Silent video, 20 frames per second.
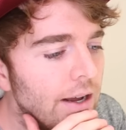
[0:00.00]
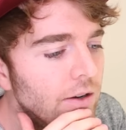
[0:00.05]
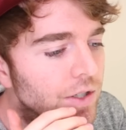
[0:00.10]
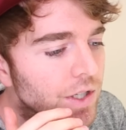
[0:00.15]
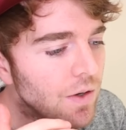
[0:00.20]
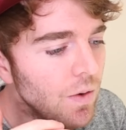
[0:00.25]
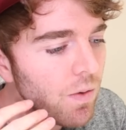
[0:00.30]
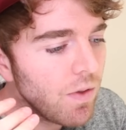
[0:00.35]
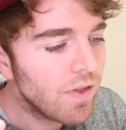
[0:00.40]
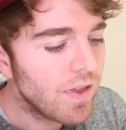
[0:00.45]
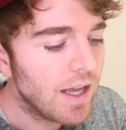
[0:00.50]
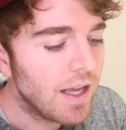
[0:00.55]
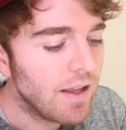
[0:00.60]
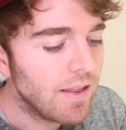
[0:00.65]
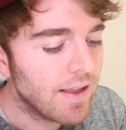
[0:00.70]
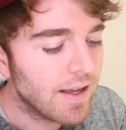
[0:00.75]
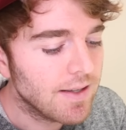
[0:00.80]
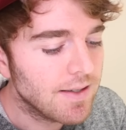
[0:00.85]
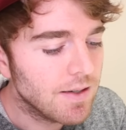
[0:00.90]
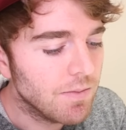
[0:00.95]
Now, do you
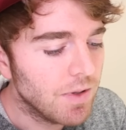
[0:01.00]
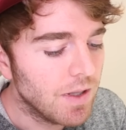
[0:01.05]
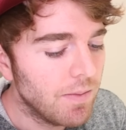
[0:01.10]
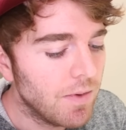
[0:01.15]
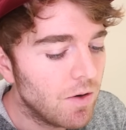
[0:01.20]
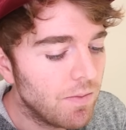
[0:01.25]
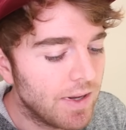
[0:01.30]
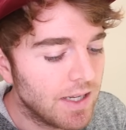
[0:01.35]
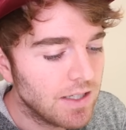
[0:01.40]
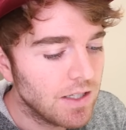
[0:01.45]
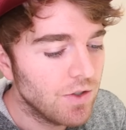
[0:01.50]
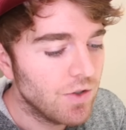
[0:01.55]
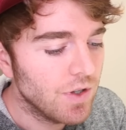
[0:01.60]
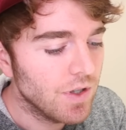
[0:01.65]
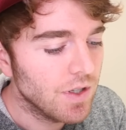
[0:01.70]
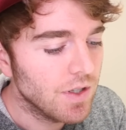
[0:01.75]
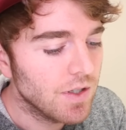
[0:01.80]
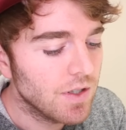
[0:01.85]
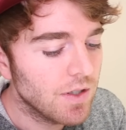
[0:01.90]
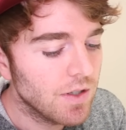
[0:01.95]
think that subliminal
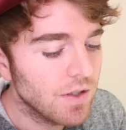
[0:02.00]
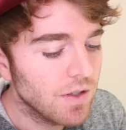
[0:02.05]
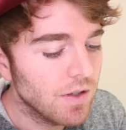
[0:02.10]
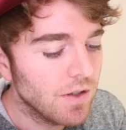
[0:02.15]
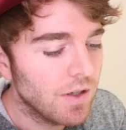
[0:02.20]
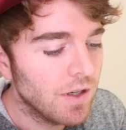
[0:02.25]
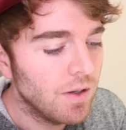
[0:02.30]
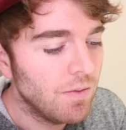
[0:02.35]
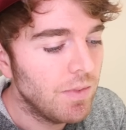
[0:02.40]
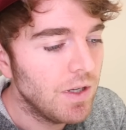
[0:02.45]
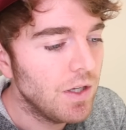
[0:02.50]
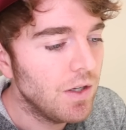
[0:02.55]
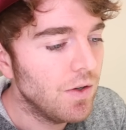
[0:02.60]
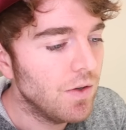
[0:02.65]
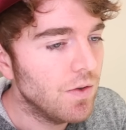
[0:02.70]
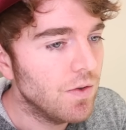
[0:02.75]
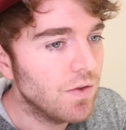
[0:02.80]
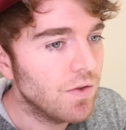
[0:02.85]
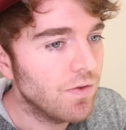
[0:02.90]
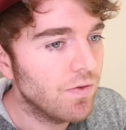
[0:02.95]
messages can be
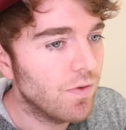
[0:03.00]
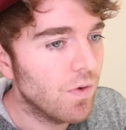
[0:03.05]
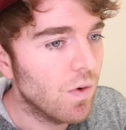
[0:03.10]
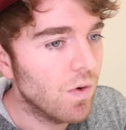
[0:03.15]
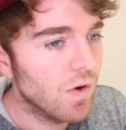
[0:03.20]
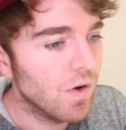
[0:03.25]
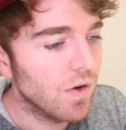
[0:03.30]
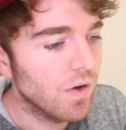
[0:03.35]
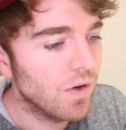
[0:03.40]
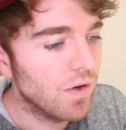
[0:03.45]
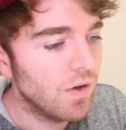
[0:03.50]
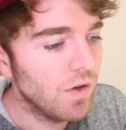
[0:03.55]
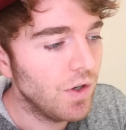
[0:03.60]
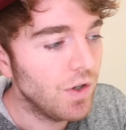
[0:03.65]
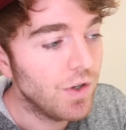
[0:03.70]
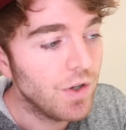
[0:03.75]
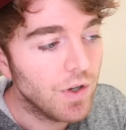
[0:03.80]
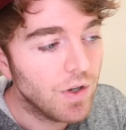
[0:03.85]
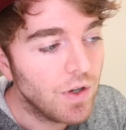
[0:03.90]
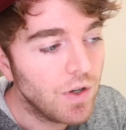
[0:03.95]
used for
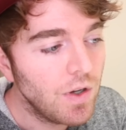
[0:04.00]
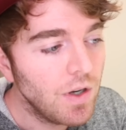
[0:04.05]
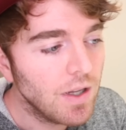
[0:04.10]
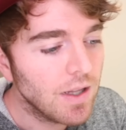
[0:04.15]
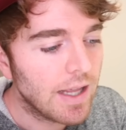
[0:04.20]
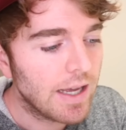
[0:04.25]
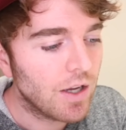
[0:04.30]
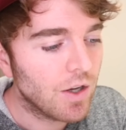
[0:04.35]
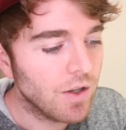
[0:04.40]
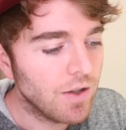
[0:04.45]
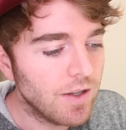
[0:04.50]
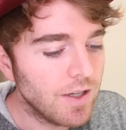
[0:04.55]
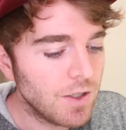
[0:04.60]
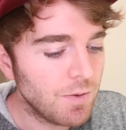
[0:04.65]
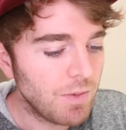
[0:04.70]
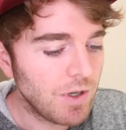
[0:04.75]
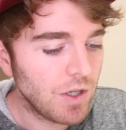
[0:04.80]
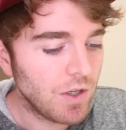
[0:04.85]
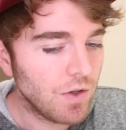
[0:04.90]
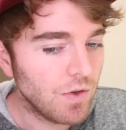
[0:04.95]
good? Like, could
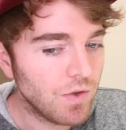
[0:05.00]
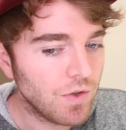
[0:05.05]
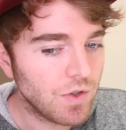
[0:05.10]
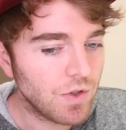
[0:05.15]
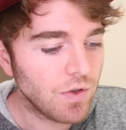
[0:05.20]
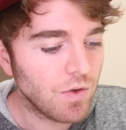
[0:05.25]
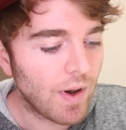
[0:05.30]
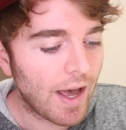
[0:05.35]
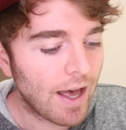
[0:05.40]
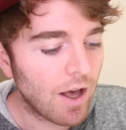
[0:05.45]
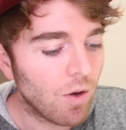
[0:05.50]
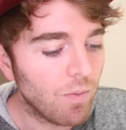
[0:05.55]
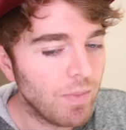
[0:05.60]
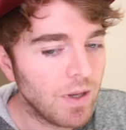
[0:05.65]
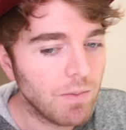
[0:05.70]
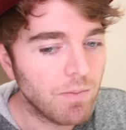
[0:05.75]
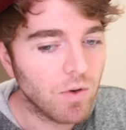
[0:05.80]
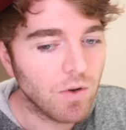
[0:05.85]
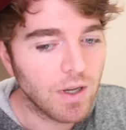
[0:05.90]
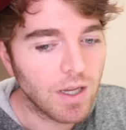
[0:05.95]
this be used to help
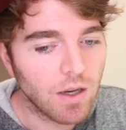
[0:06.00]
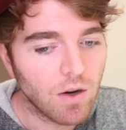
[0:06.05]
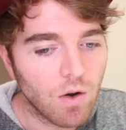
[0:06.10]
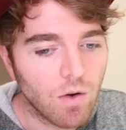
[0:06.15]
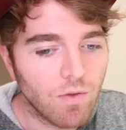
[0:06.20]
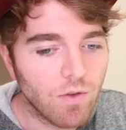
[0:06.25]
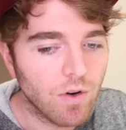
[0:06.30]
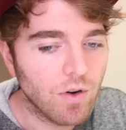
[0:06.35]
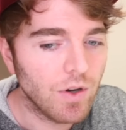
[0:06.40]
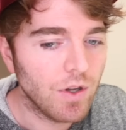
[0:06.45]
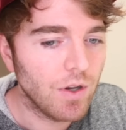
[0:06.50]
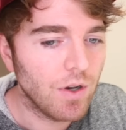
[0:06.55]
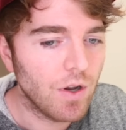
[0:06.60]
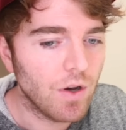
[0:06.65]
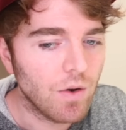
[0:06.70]
people get over, you